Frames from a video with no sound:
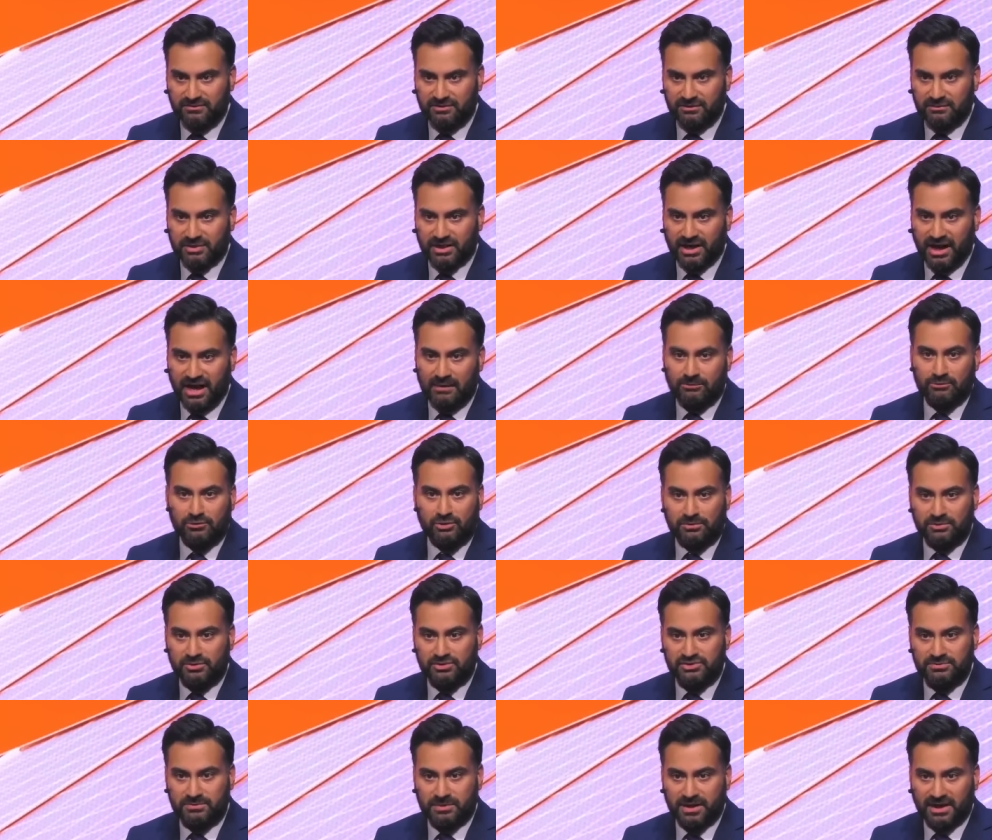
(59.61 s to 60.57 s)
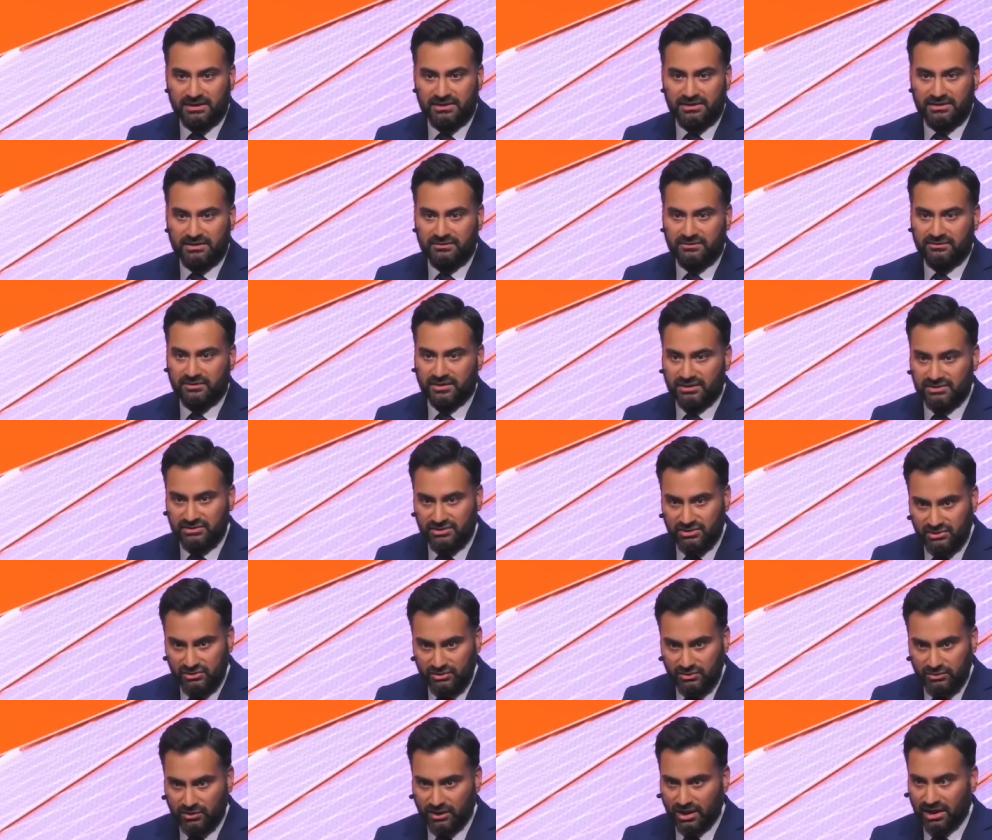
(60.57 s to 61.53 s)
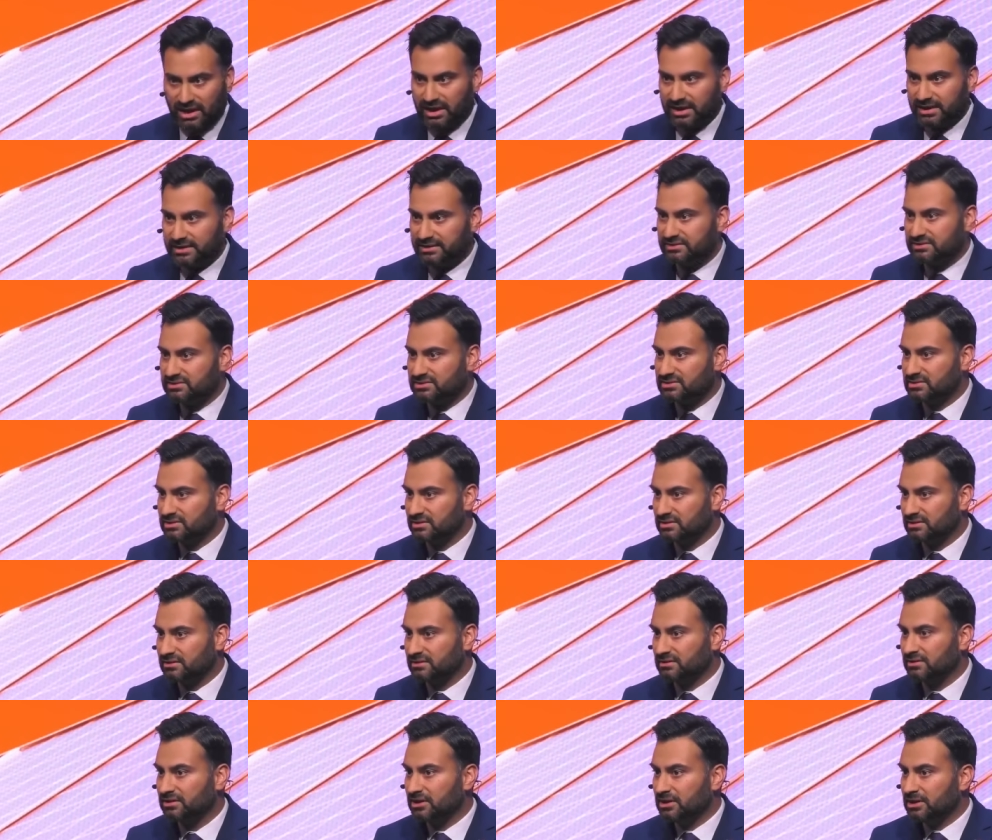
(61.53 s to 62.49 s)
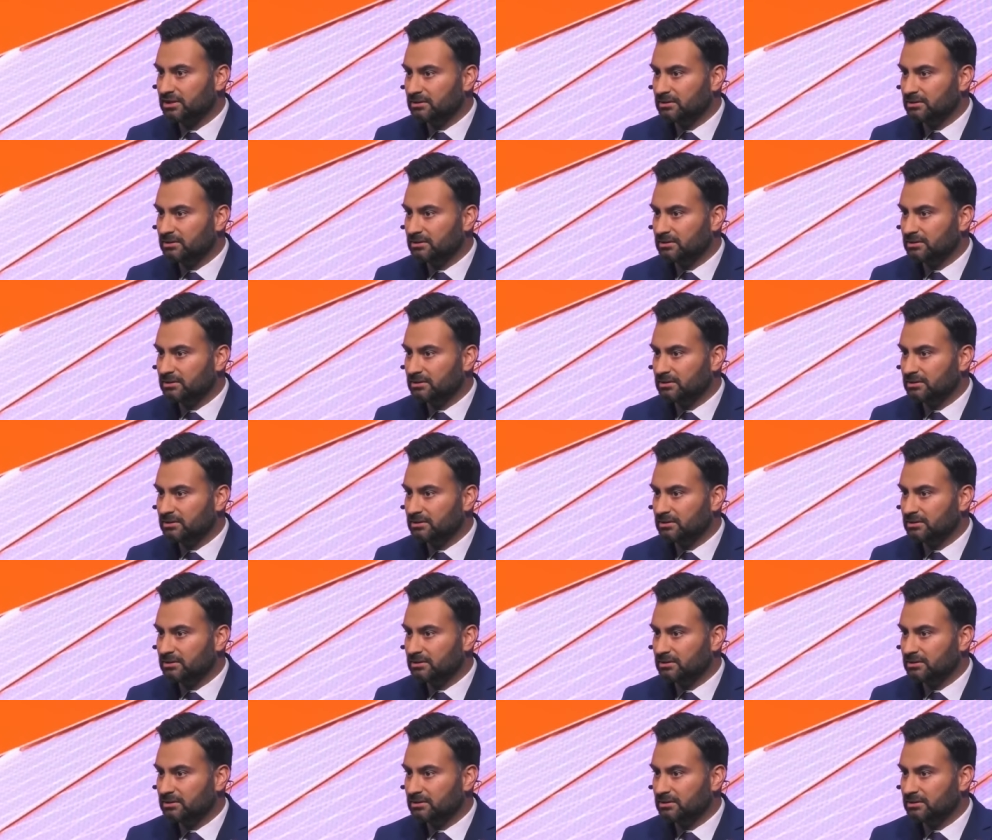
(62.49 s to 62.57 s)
from a capital perspective into new lines to